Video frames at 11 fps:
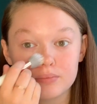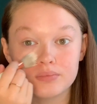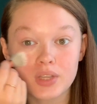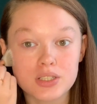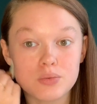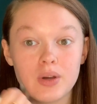
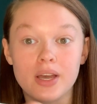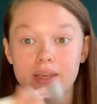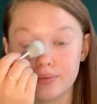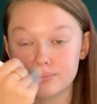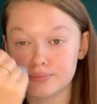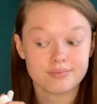that's why.
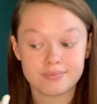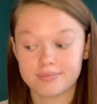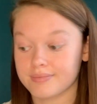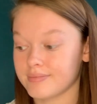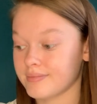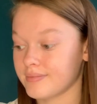
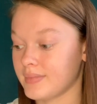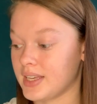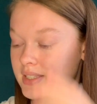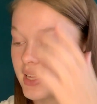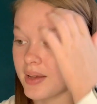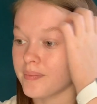That's
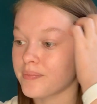that.